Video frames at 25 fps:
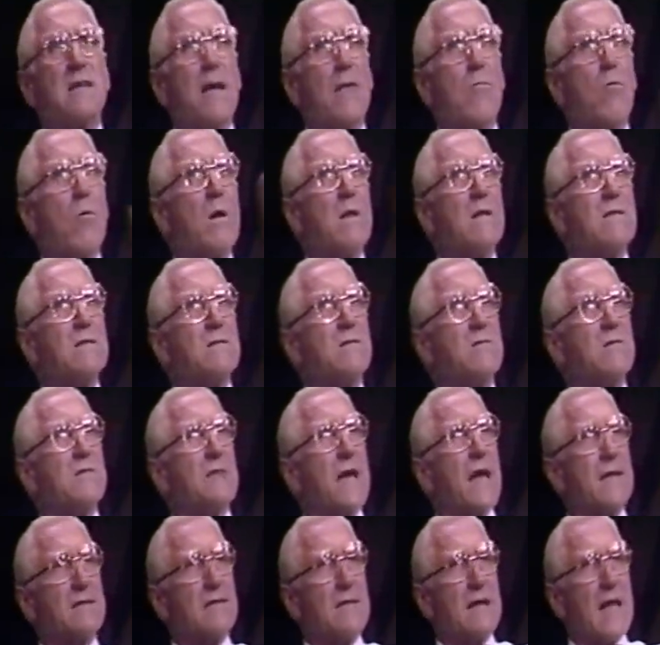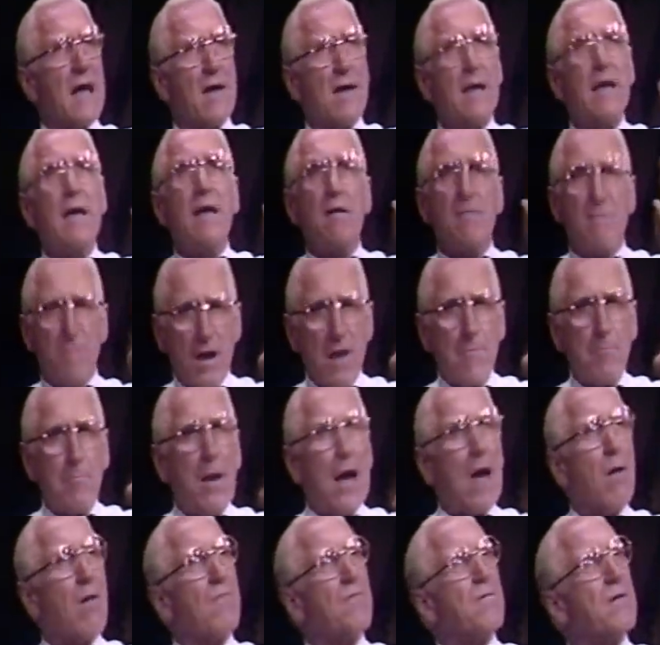They were 1 and 2 in Jackson County, very
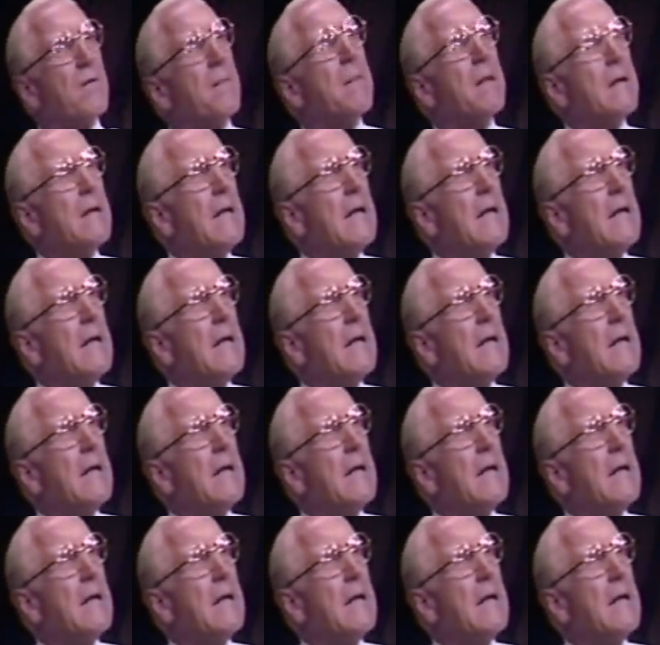powerful.